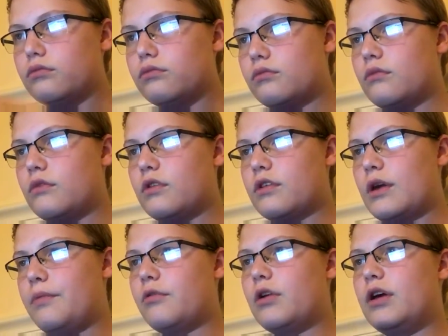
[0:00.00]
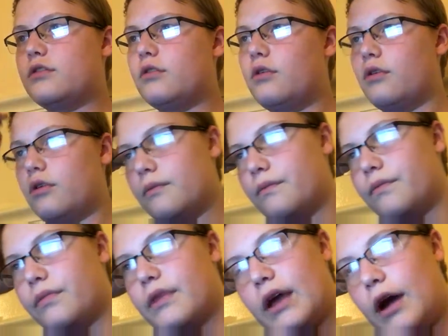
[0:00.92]
Separator.
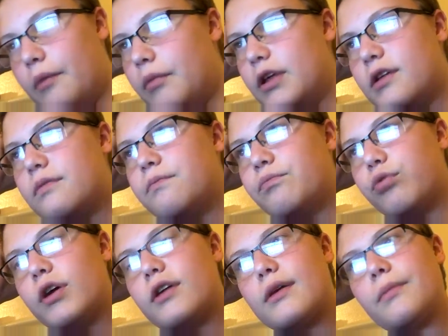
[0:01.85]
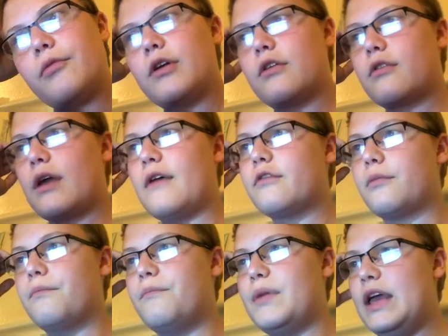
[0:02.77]
How many brick separators have there
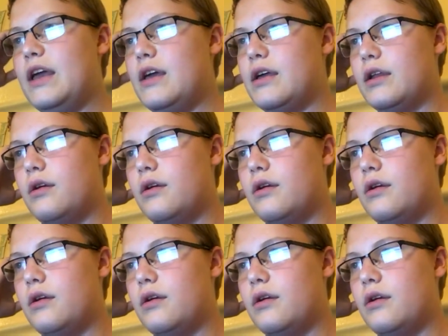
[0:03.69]
been?